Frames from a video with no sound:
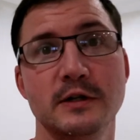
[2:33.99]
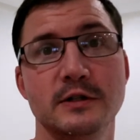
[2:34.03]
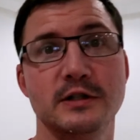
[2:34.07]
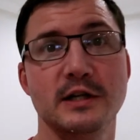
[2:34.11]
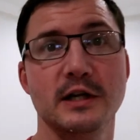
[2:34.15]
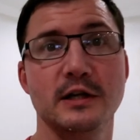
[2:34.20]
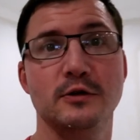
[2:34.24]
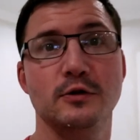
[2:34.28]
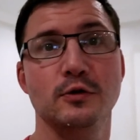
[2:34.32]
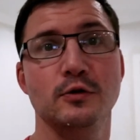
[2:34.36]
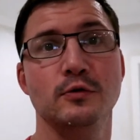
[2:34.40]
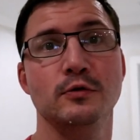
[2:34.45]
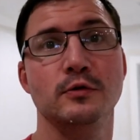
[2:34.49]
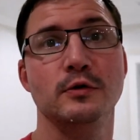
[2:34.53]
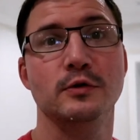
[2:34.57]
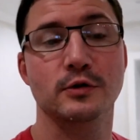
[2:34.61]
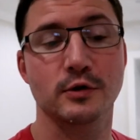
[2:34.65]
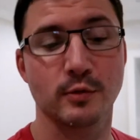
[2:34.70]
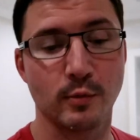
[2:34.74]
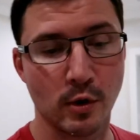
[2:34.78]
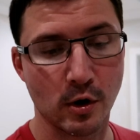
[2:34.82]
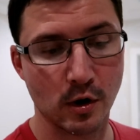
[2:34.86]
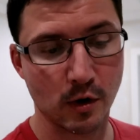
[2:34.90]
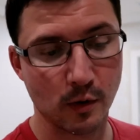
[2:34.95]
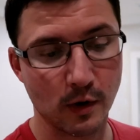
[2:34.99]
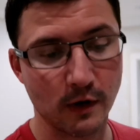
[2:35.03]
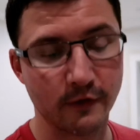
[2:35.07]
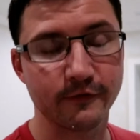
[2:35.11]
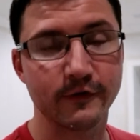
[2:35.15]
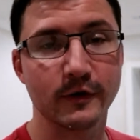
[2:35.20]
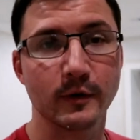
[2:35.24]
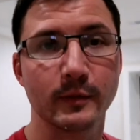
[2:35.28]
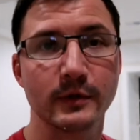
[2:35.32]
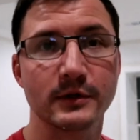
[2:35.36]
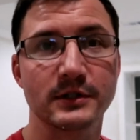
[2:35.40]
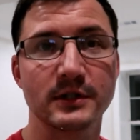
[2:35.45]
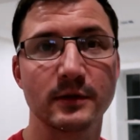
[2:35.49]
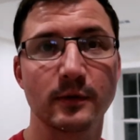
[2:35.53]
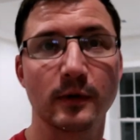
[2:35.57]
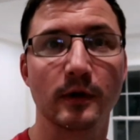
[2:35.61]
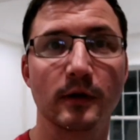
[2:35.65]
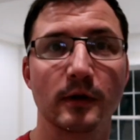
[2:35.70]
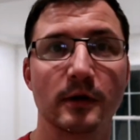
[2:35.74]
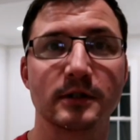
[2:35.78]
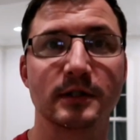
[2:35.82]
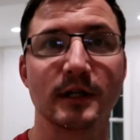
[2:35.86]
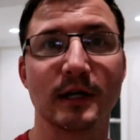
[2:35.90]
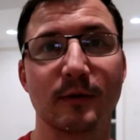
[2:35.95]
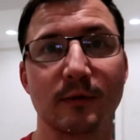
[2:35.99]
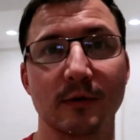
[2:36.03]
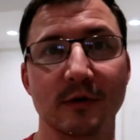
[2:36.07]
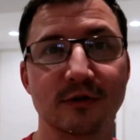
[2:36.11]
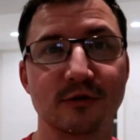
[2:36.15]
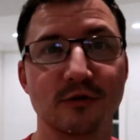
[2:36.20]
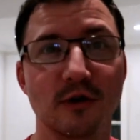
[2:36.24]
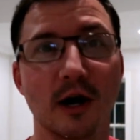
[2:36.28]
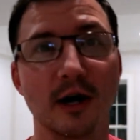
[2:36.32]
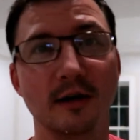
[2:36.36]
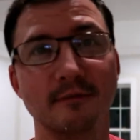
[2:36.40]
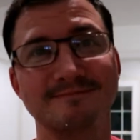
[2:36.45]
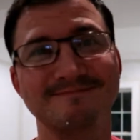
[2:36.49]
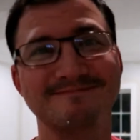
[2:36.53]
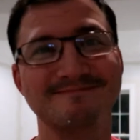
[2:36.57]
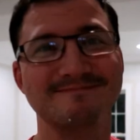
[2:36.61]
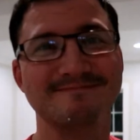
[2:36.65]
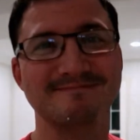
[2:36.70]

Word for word: Stay tuned. Tomorrow I'll film and see what it looks like when it's dry.